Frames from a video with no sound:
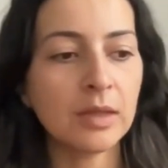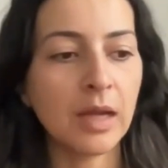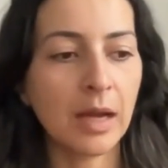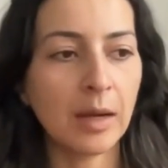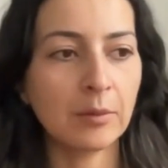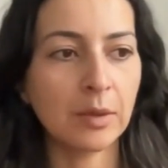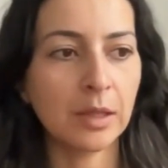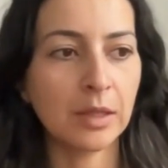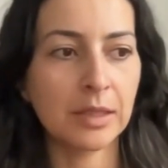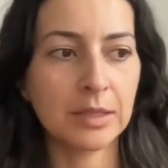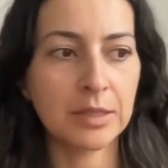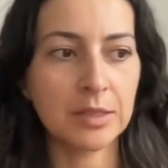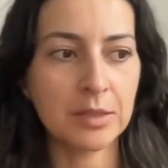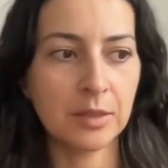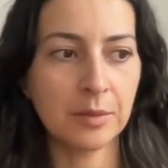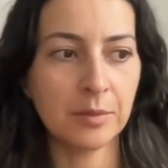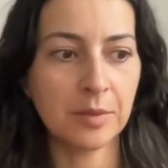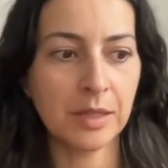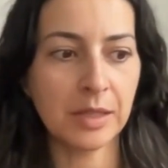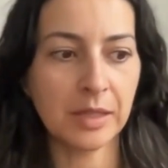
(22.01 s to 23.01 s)
I want us
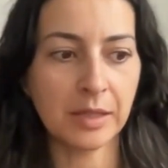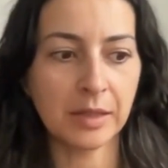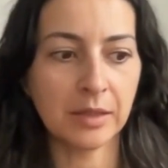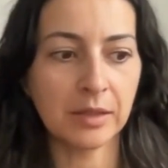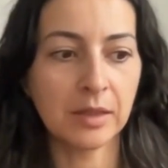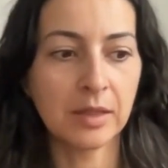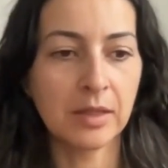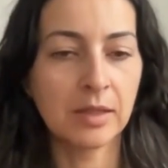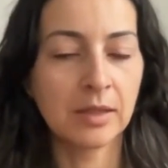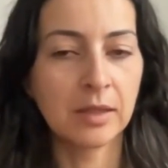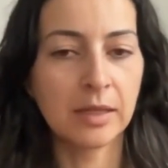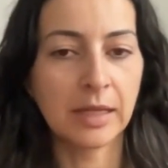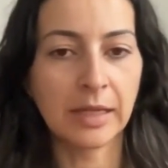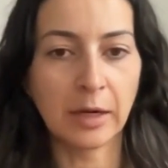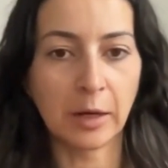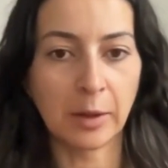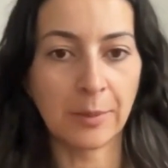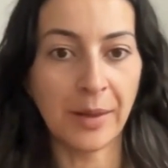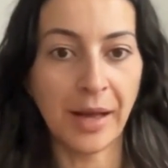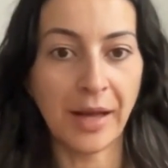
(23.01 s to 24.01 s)
to be in
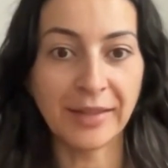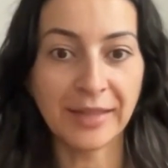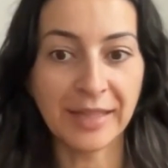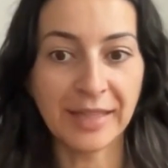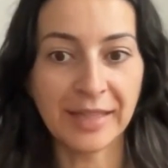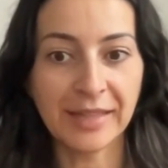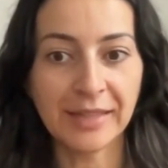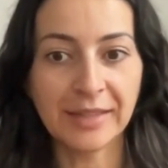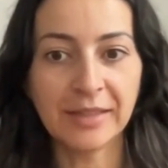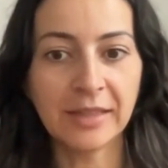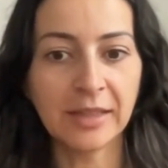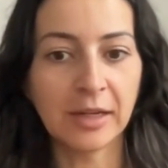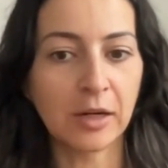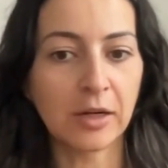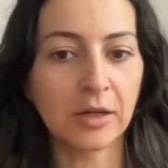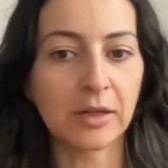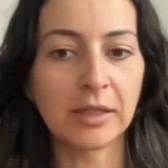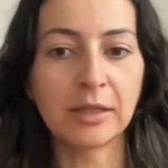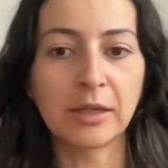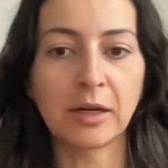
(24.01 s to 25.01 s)
our belly, in
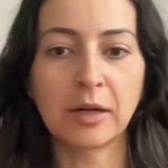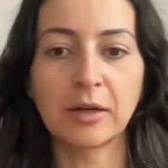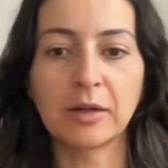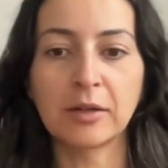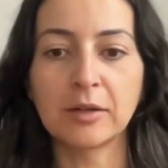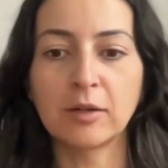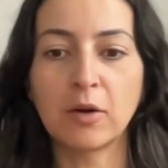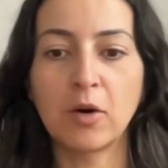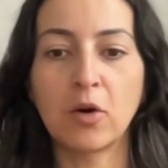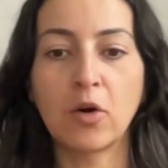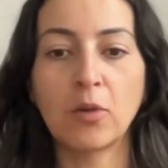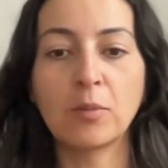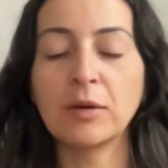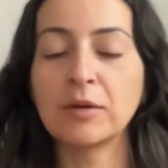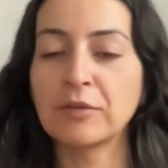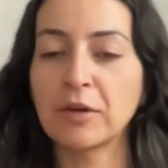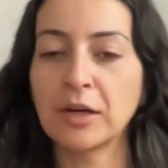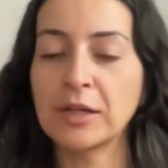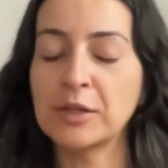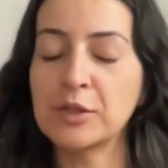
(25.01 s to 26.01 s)
our home
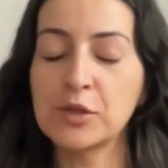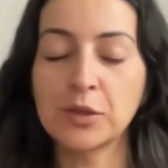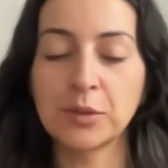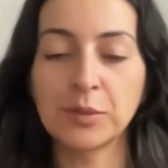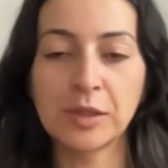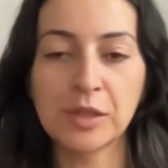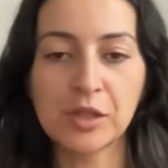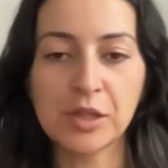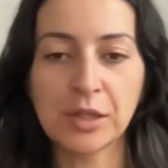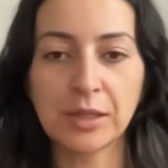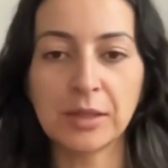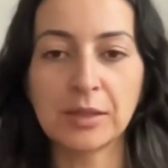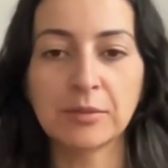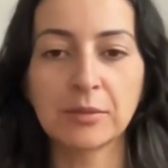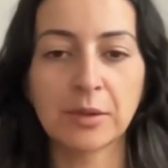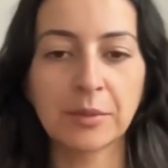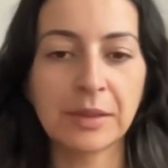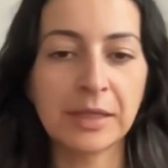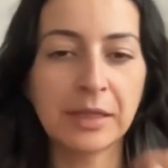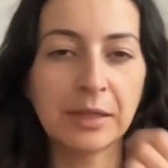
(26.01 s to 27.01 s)
of our intuition,
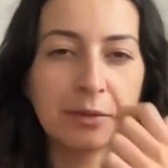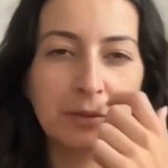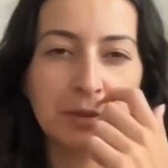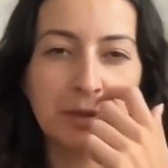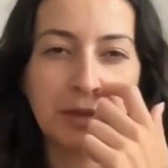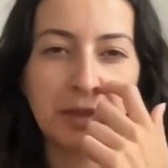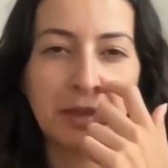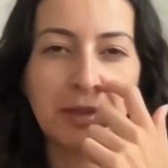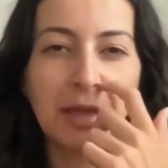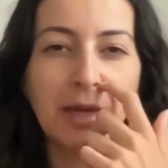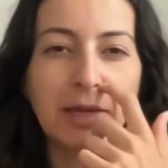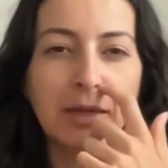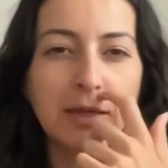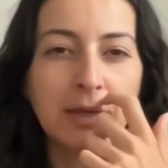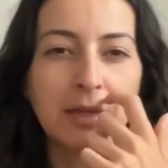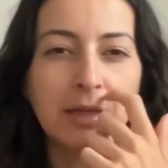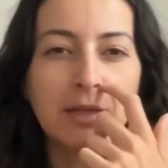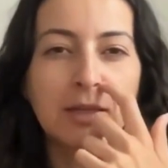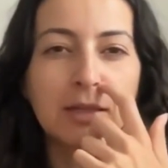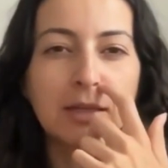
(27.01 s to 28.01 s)
where we can really like
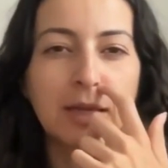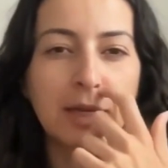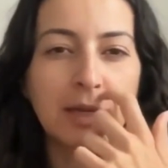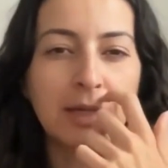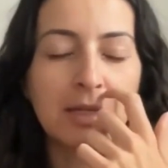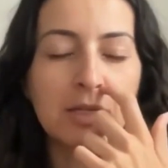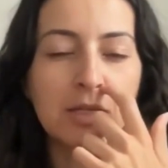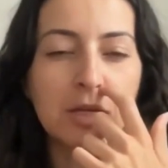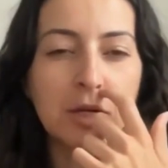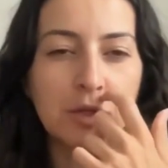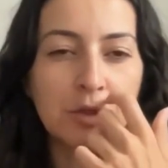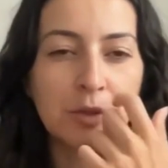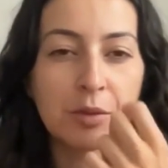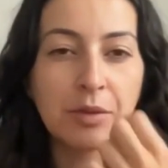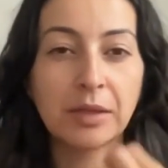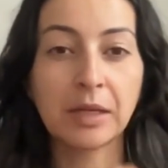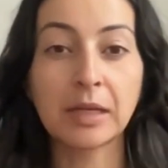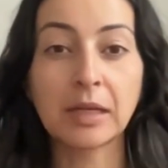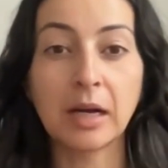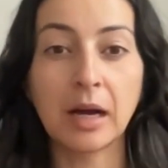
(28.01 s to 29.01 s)
get in touch with
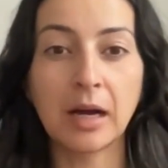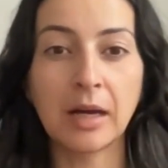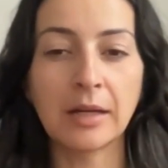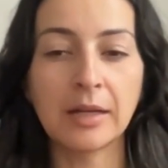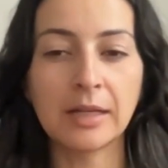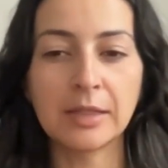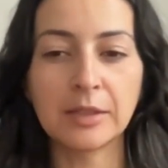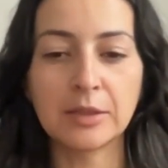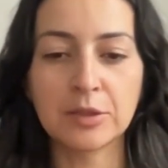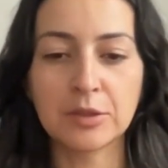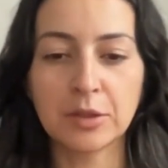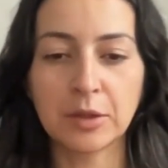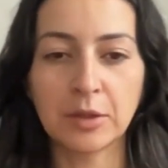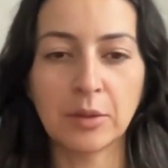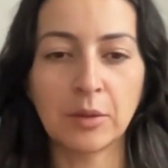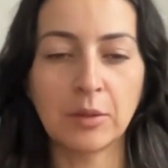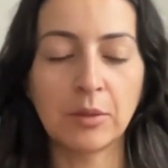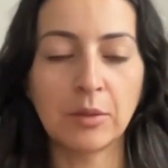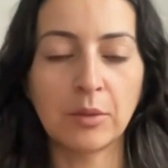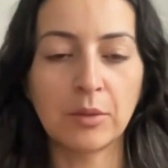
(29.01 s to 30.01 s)
the gut. And
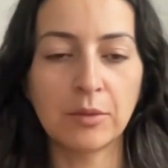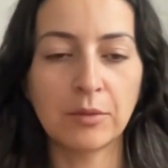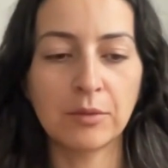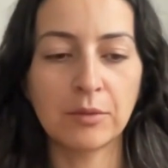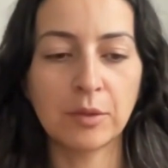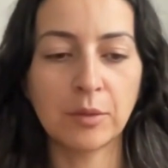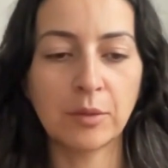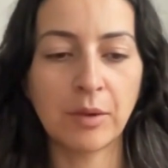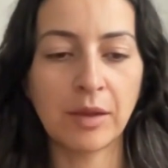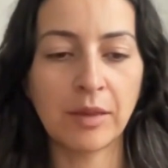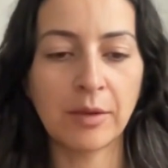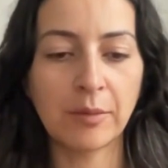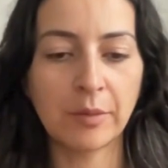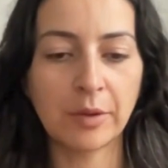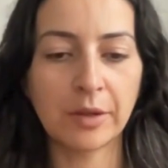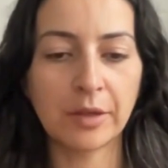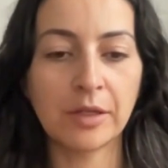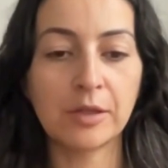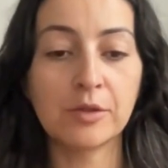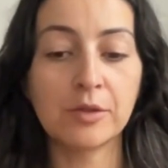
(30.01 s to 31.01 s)
so, the way that
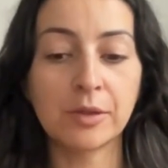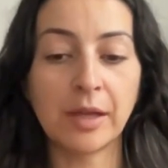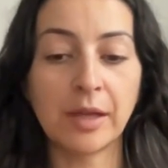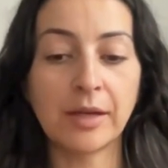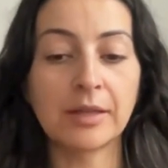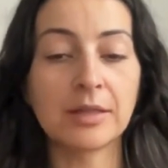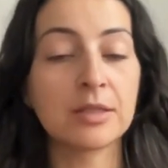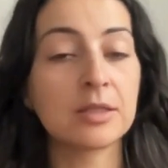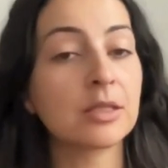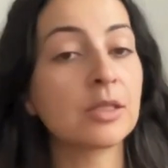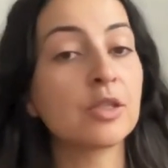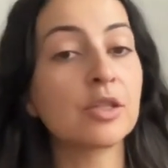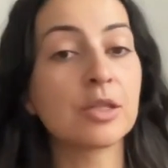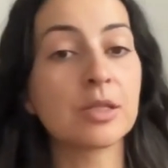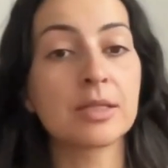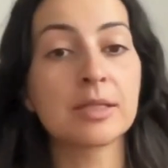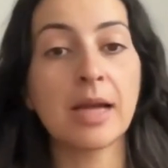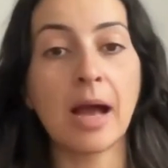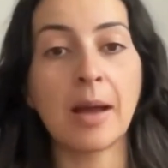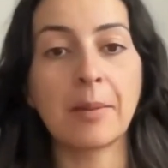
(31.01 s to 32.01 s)
we're going to do that is to
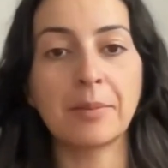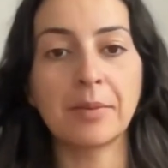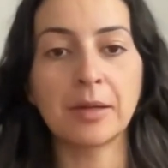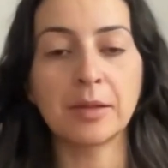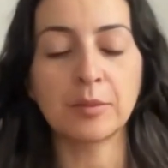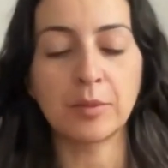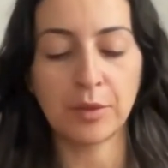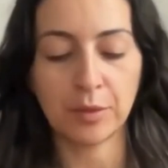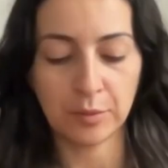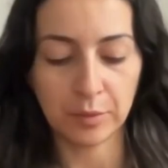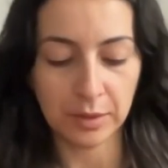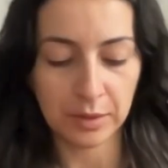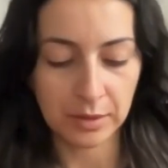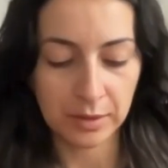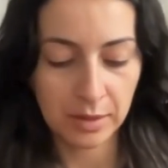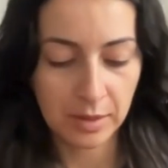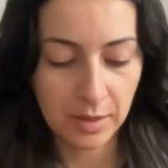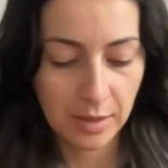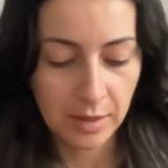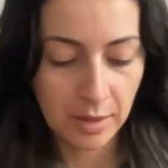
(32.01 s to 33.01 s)
just tap in with
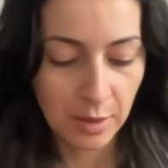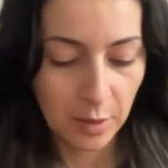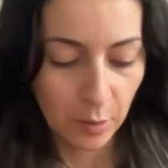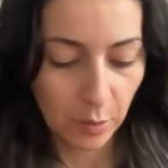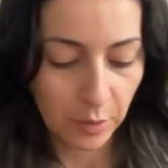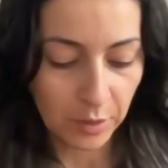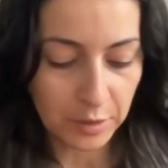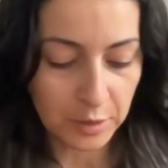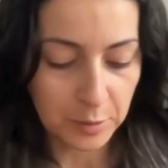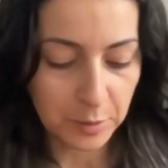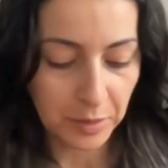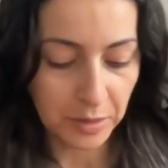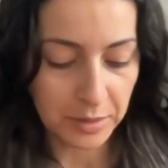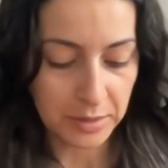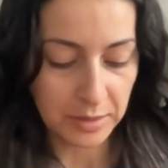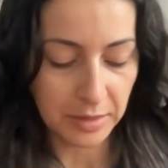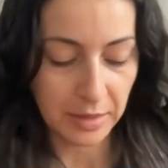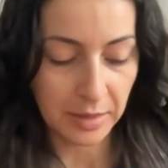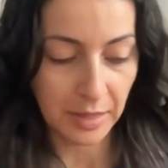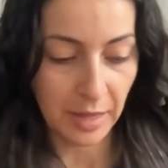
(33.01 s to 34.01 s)
what is
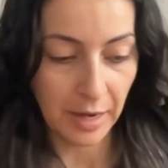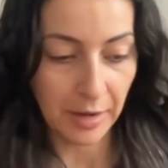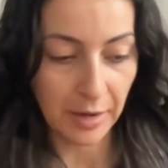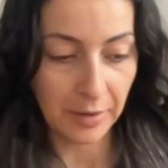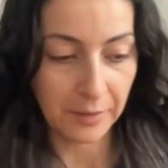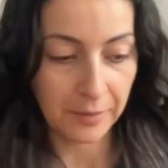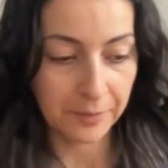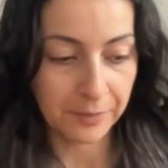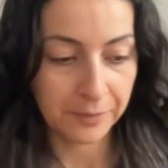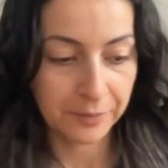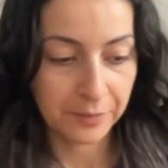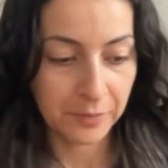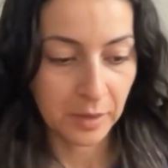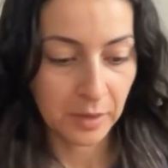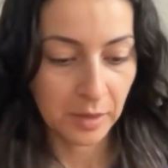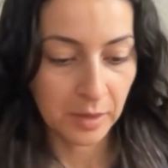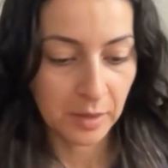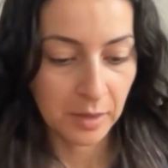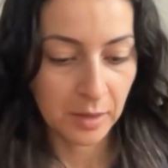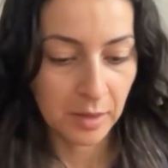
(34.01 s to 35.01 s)
present there.
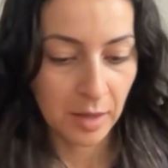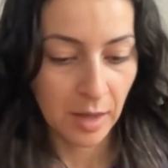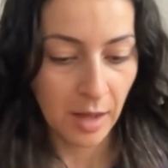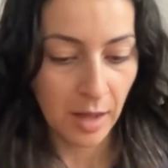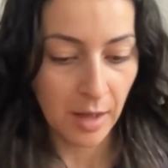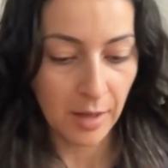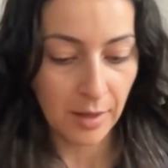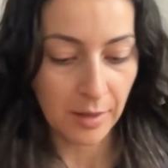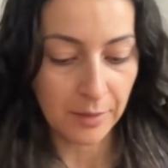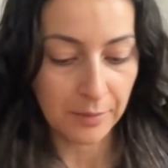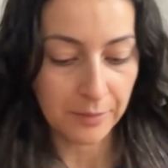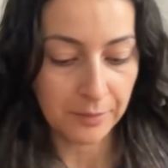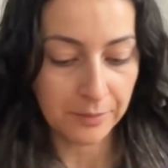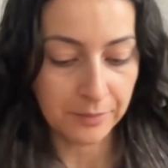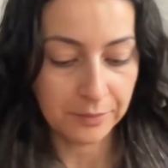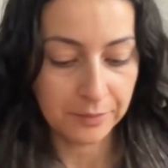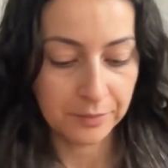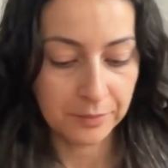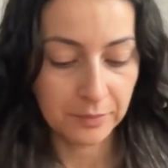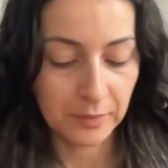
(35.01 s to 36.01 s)

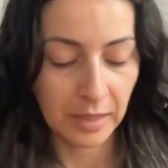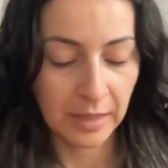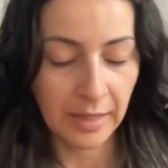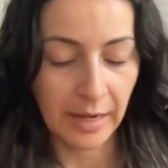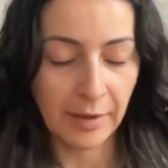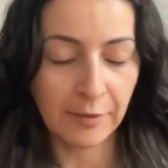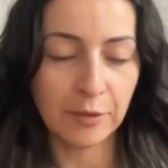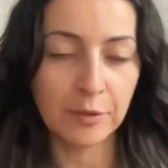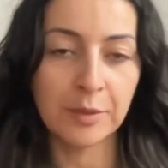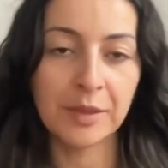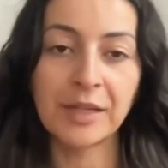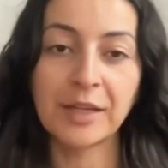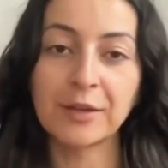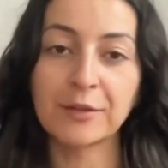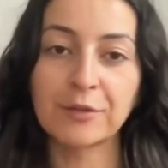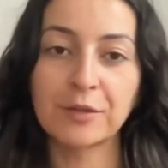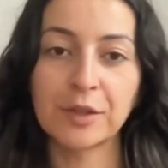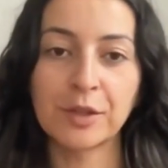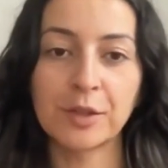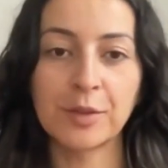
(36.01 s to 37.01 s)
And I have a reading
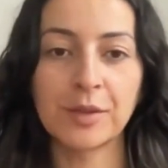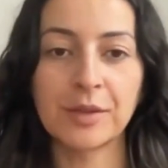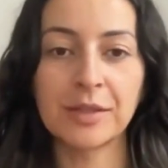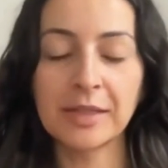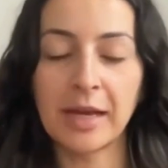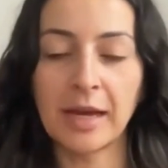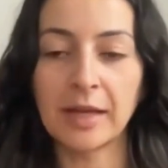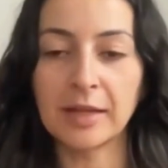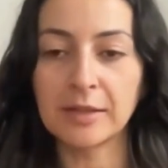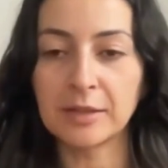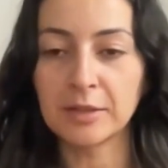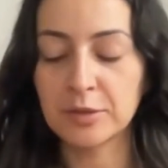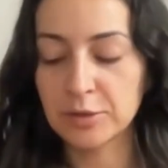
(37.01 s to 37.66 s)
for you at the end.